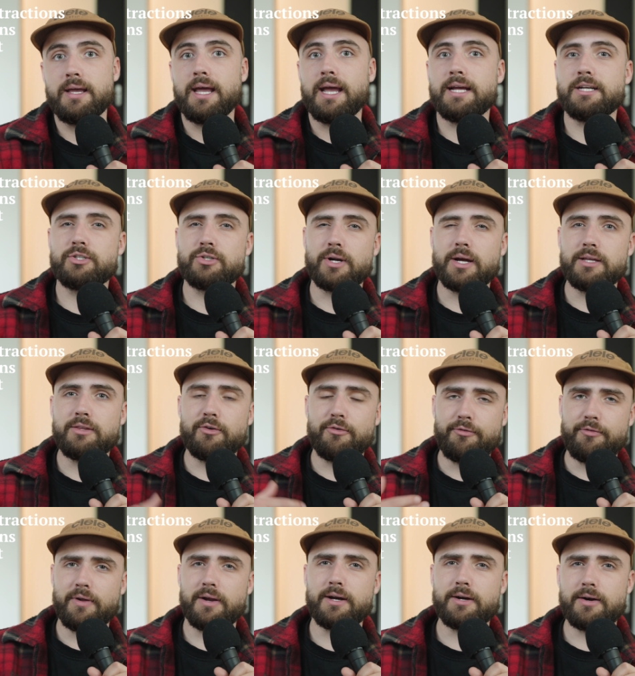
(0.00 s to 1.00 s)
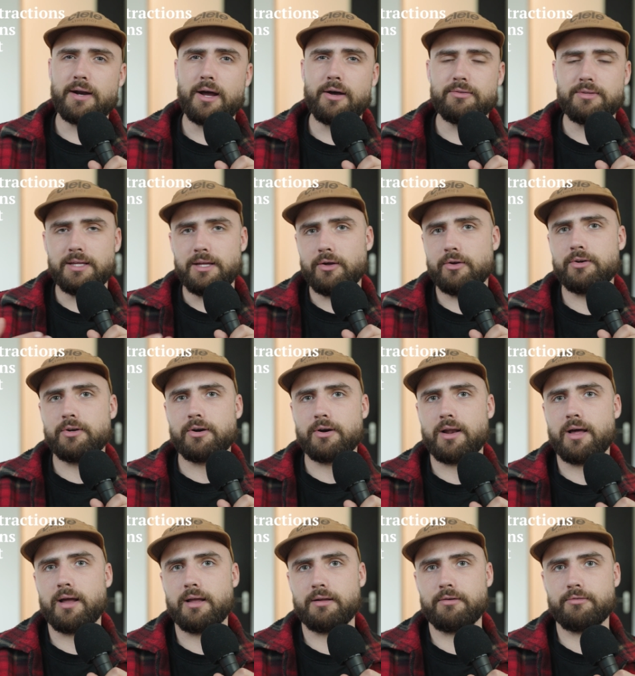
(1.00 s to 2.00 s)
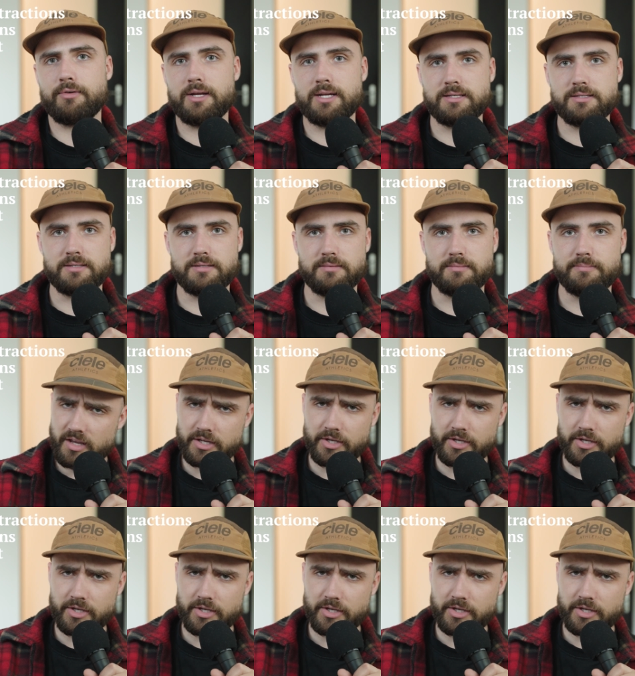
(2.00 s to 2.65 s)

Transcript: and try to figure out the underlying reason.